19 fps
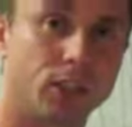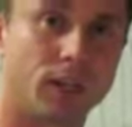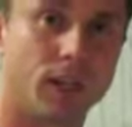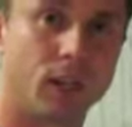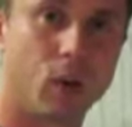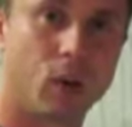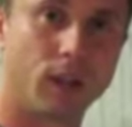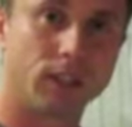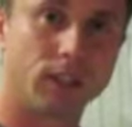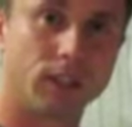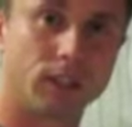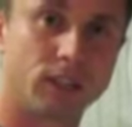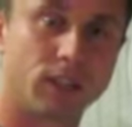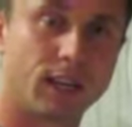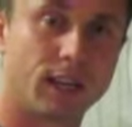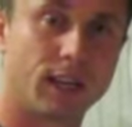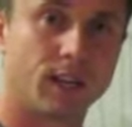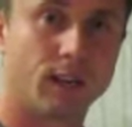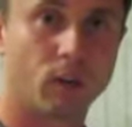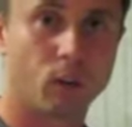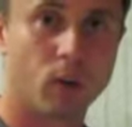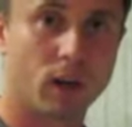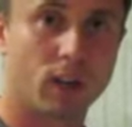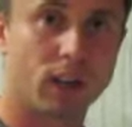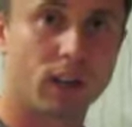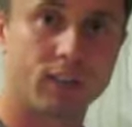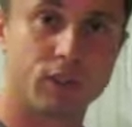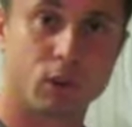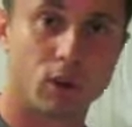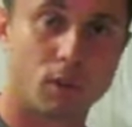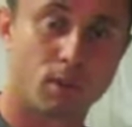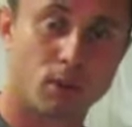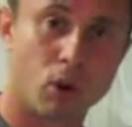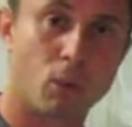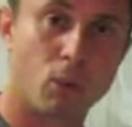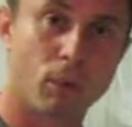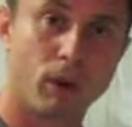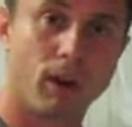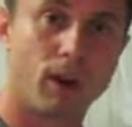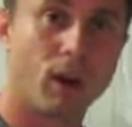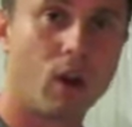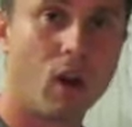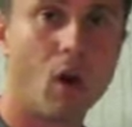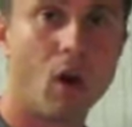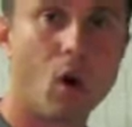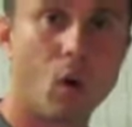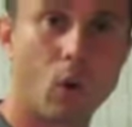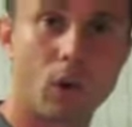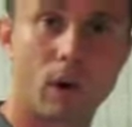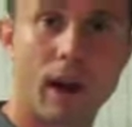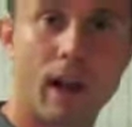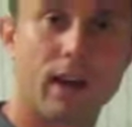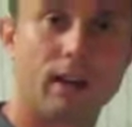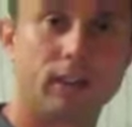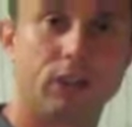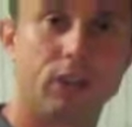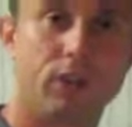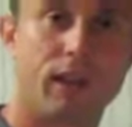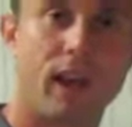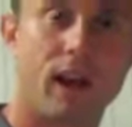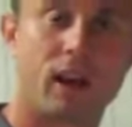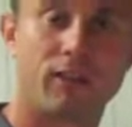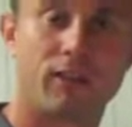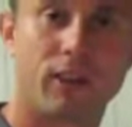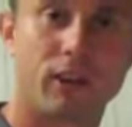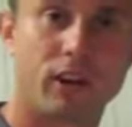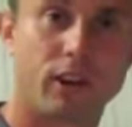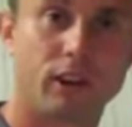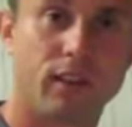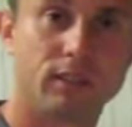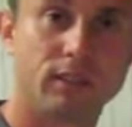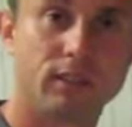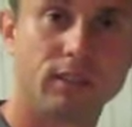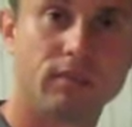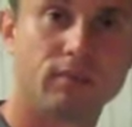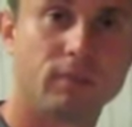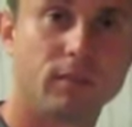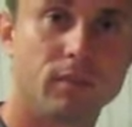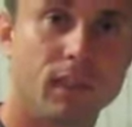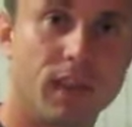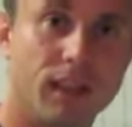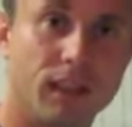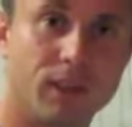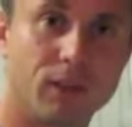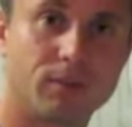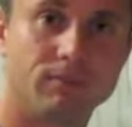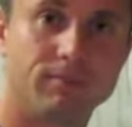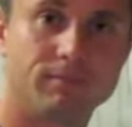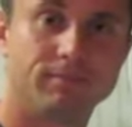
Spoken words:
any questions on what gloves are appropriate or how to care for your gloves. Thank you.